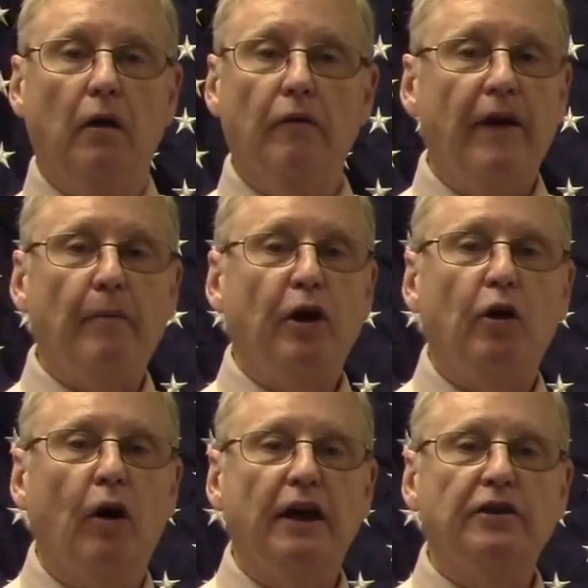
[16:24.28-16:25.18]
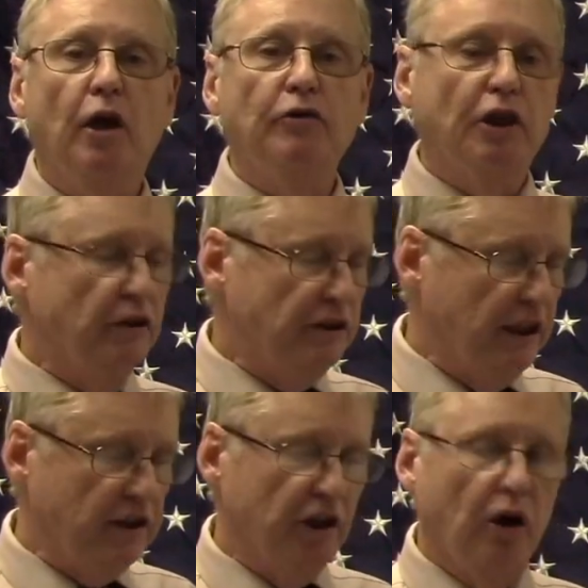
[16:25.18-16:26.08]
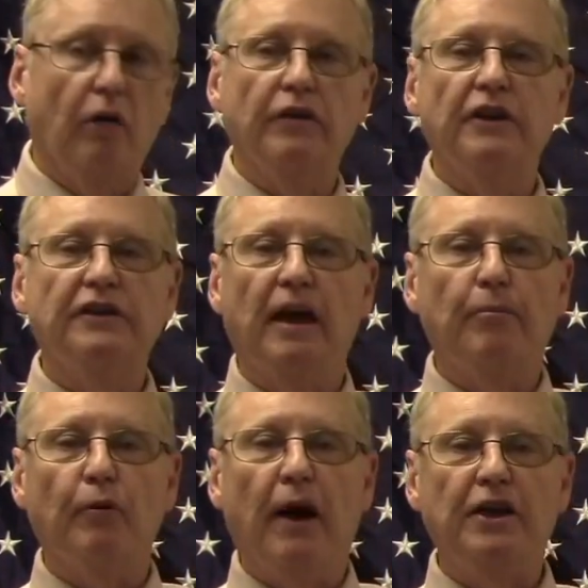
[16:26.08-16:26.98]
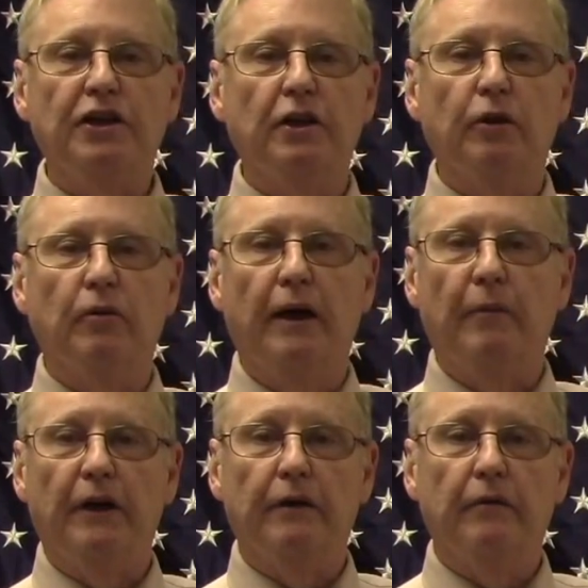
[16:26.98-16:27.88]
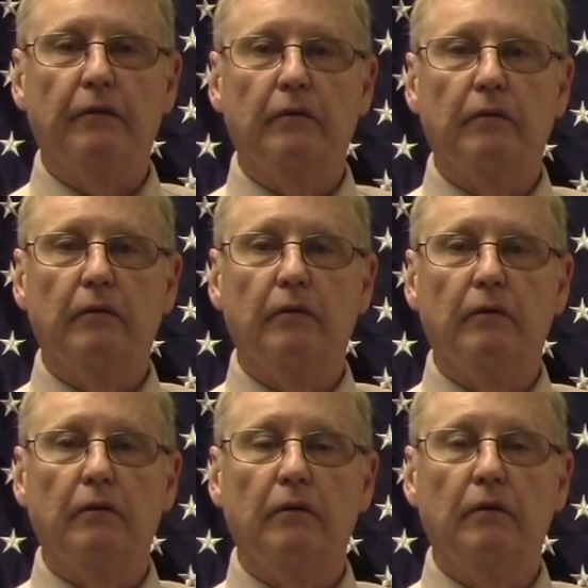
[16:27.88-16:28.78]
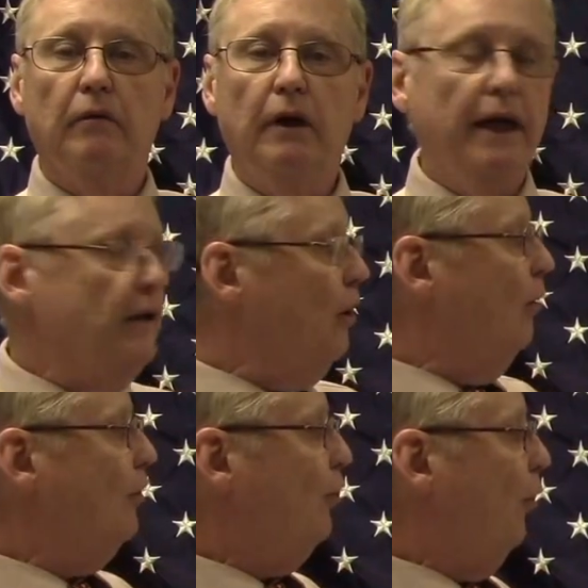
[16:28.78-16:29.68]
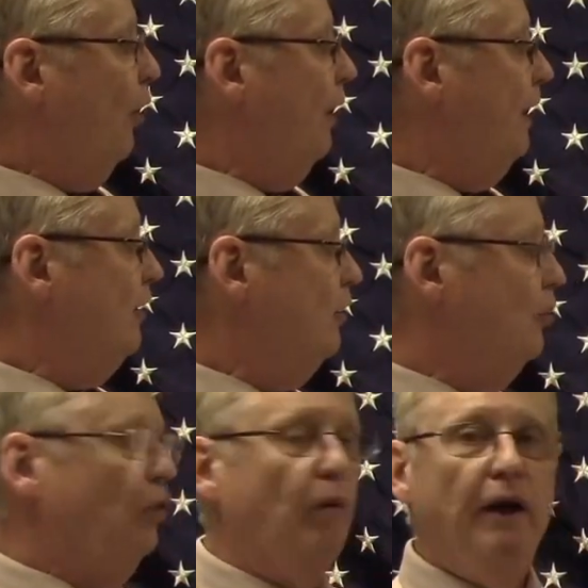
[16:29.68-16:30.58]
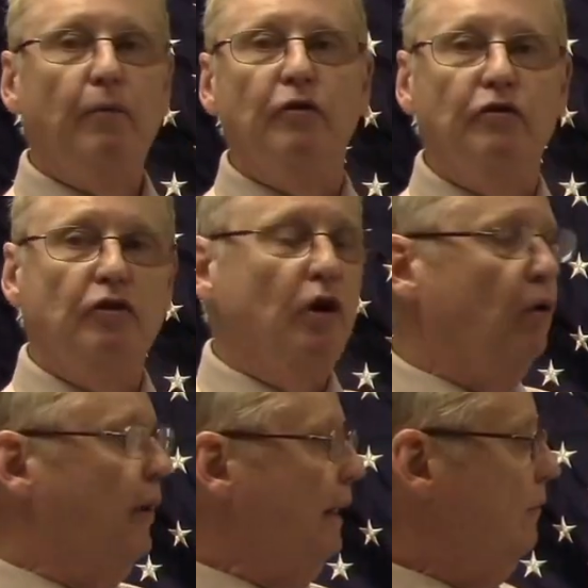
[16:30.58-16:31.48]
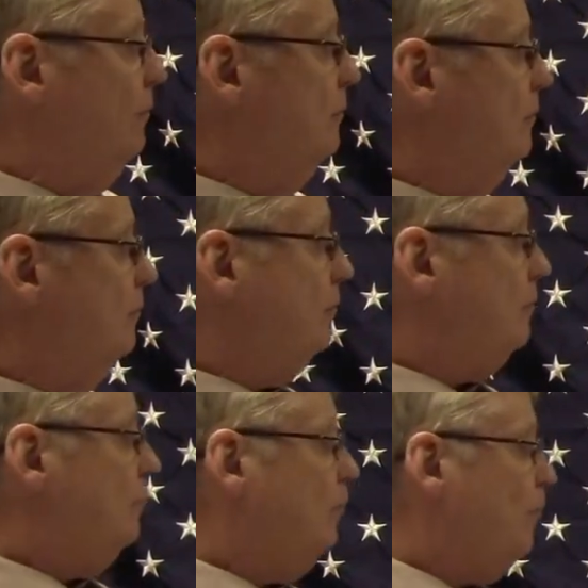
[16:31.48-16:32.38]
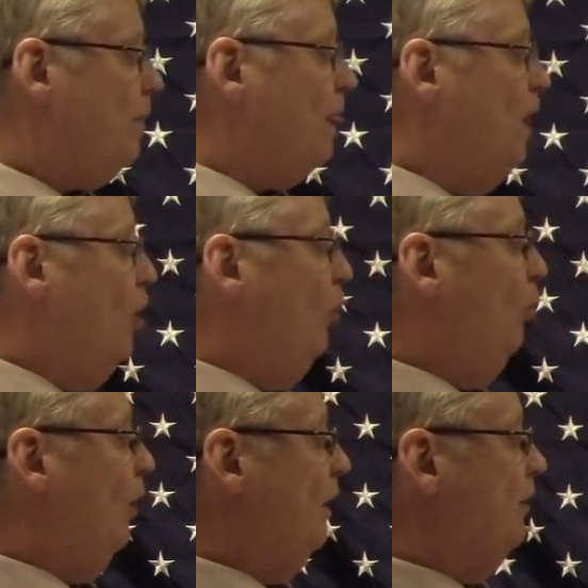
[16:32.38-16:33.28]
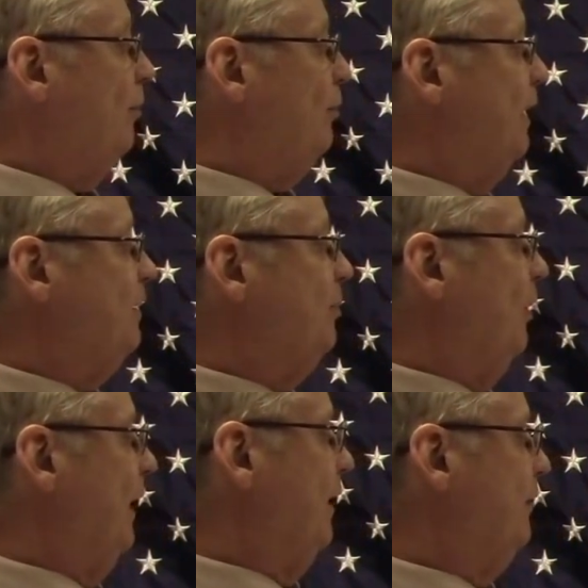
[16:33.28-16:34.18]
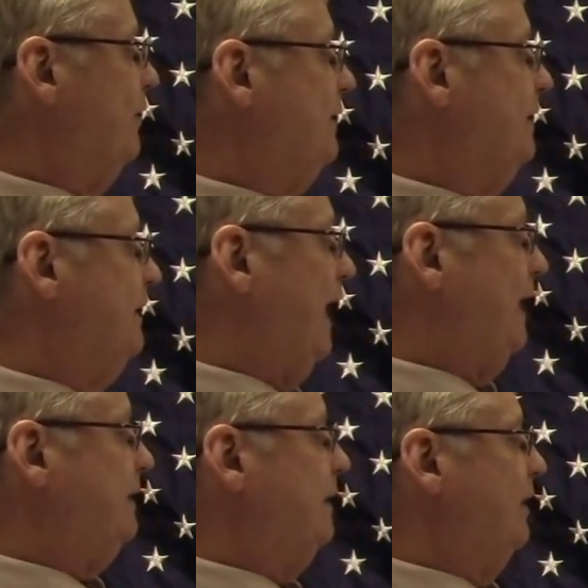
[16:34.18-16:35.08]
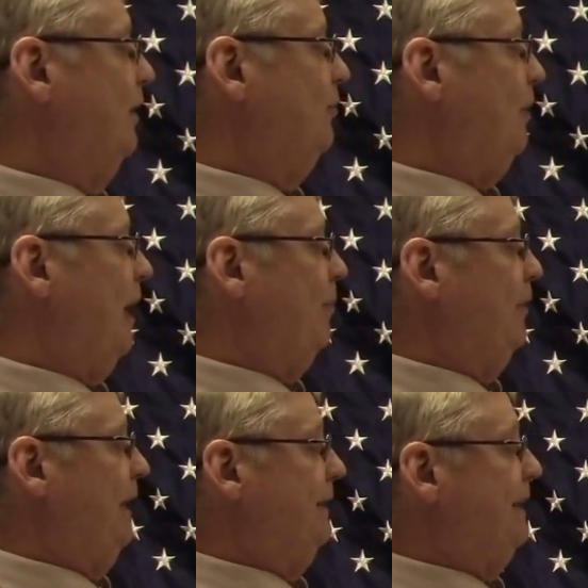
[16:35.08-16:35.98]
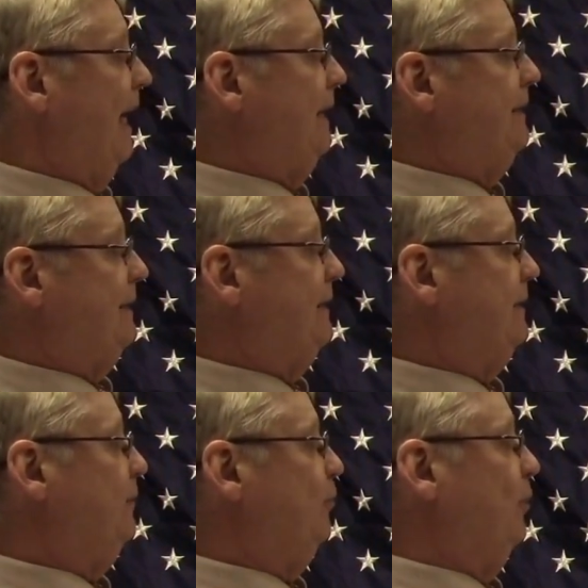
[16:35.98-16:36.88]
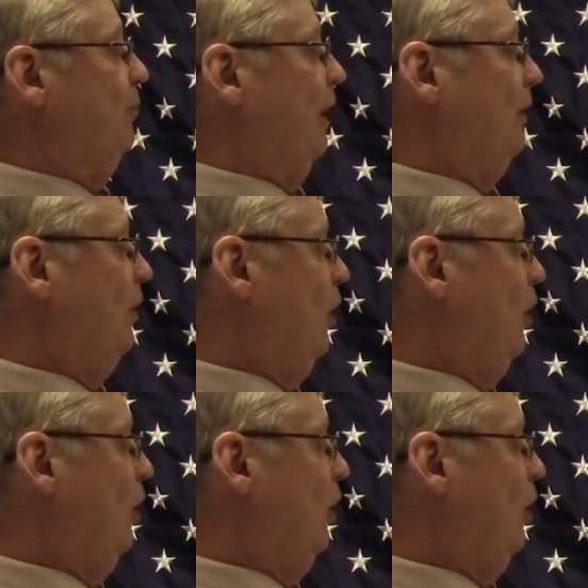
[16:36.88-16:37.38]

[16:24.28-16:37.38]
Family court has no jurisdiction over the separation agreement. He had no authority to do what he was doing. Warner, the principal interest and taxes on this property is $960 per month.